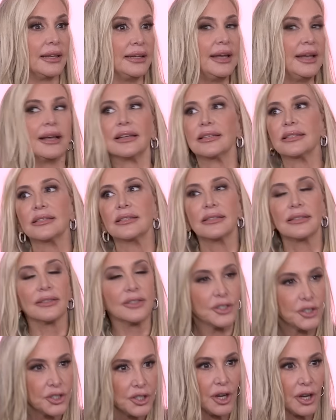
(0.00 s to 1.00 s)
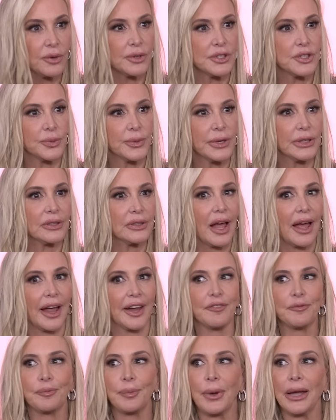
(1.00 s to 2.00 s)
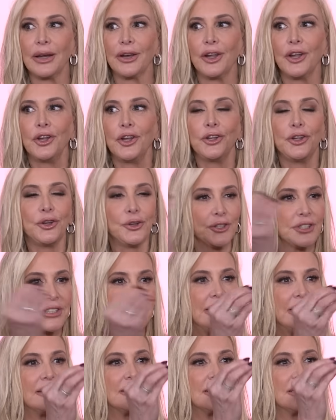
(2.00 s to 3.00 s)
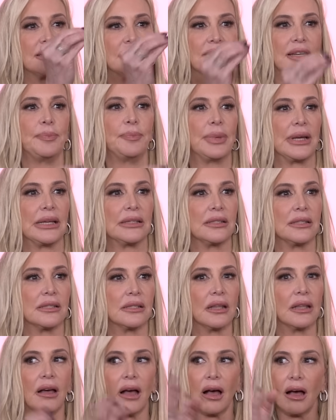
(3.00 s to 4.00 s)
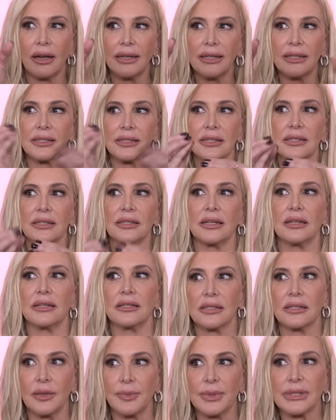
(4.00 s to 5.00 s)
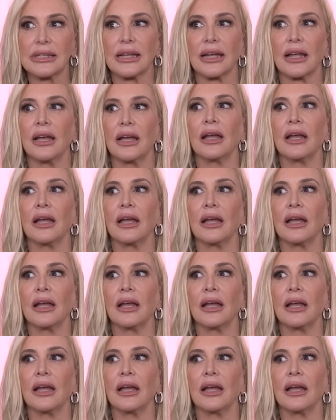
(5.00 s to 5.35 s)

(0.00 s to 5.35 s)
Yes, the show is real life, but you're seeing snippets. The audience is seeing snippets. Like,